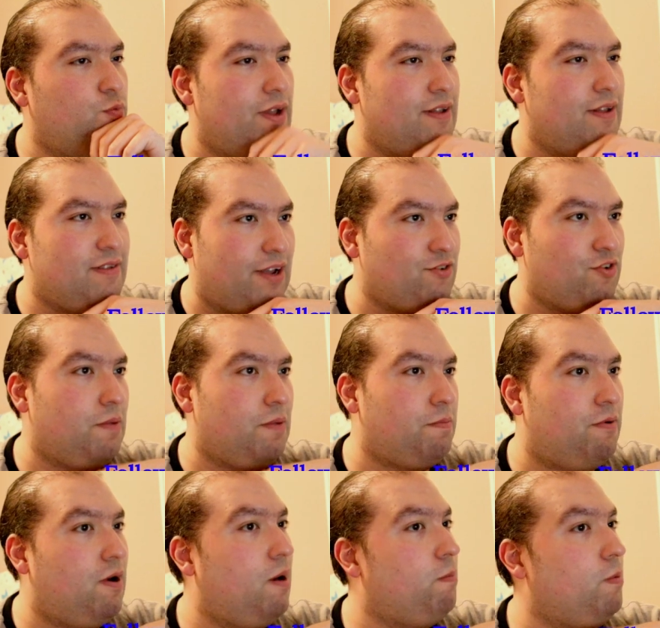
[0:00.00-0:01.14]
actually the
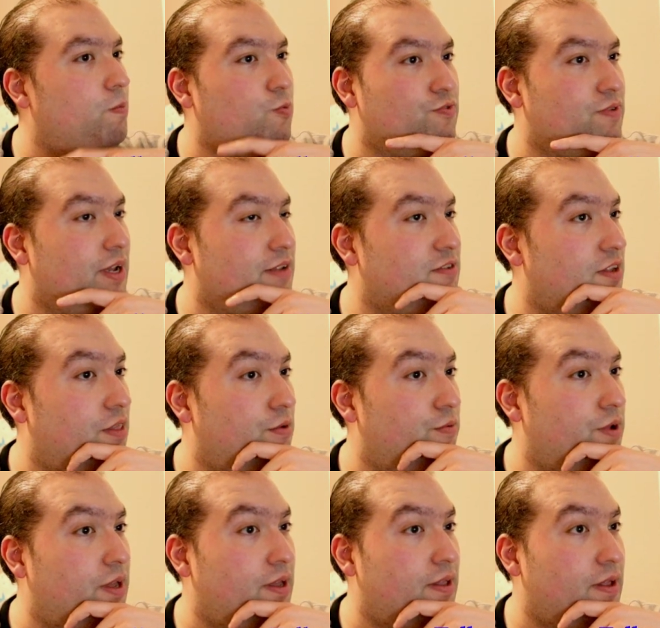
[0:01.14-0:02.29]
problem with knight
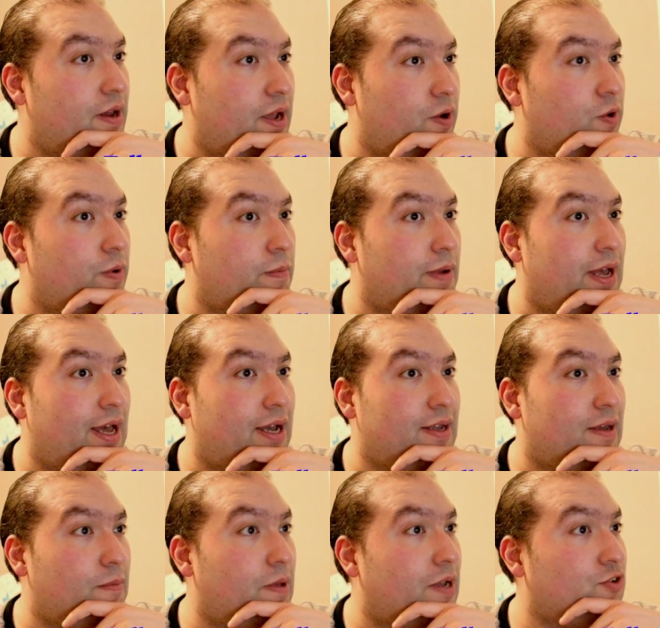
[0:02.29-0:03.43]
c3. Then going back, it
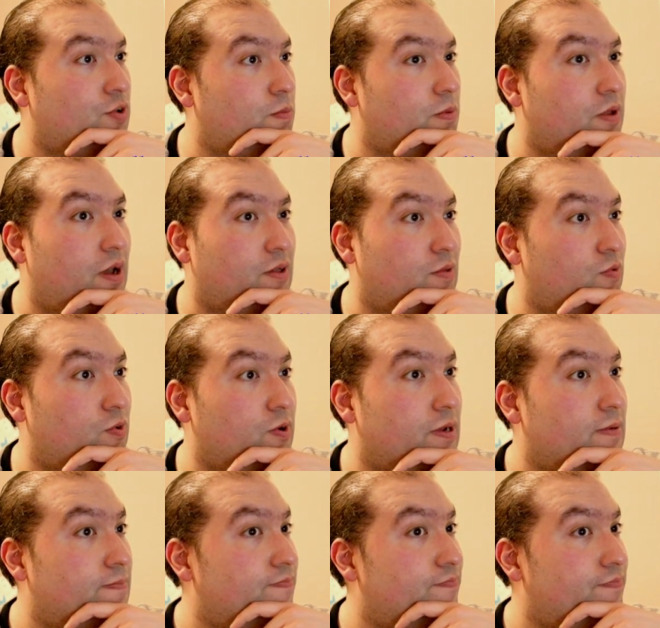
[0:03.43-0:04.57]
actually blocked the rook.
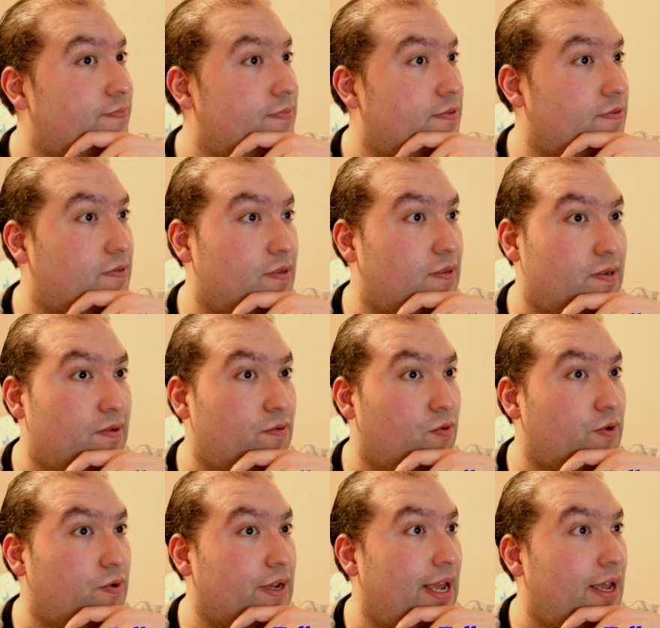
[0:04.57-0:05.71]
So the rook
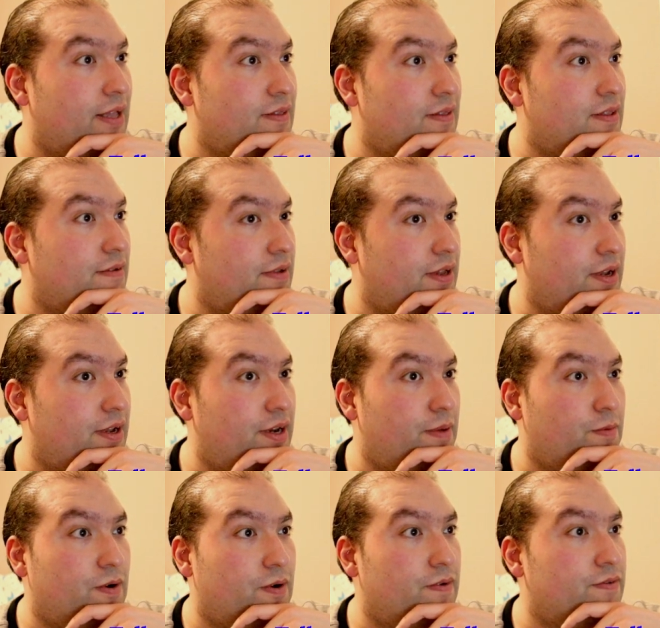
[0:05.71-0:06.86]
can't defend
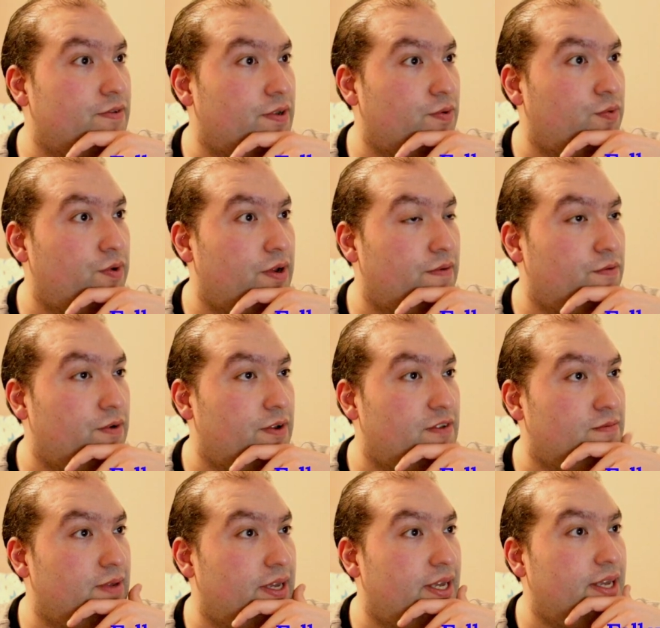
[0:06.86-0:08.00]
anymore. So queen f1 is
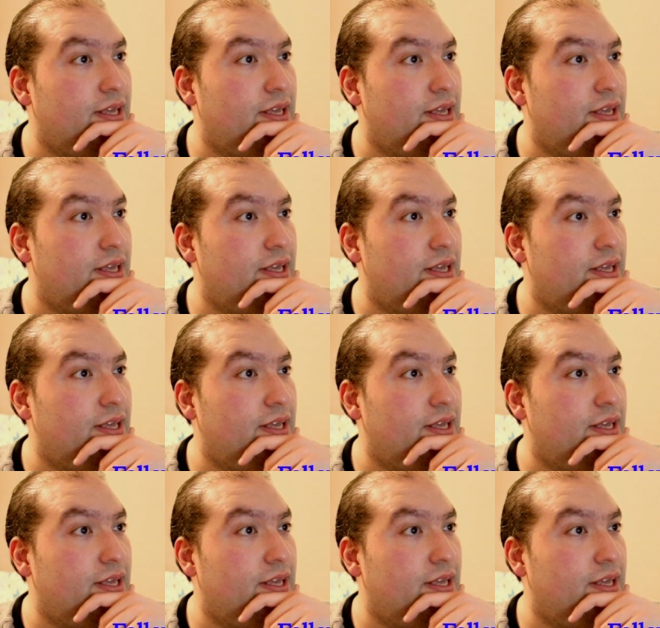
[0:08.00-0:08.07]
made.